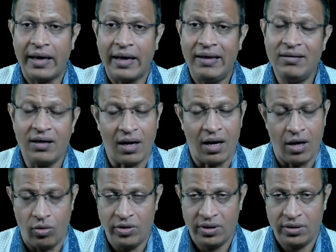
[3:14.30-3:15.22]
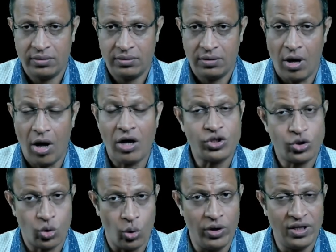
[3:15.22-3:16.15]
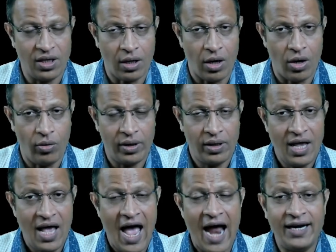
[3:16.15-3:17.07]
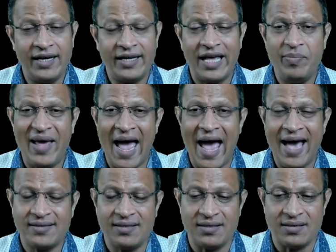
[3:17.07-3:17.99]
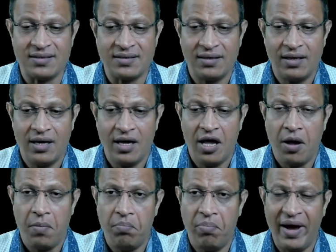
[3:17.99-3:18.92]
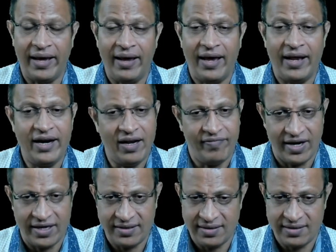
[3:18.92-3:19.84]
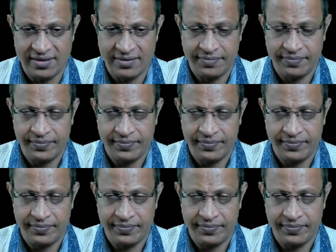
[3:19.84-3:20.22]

in the cloud or stored in the cloud and it can be accessed by any devices.